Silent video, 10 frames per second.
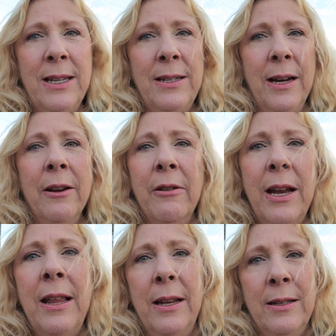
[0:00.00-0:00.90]
to dig
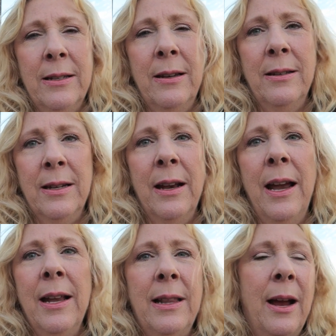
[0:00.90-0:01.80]
underneath, it's going
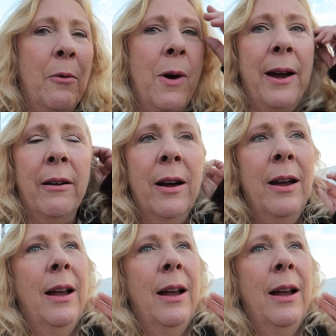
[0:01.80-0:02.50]
to hit that wire,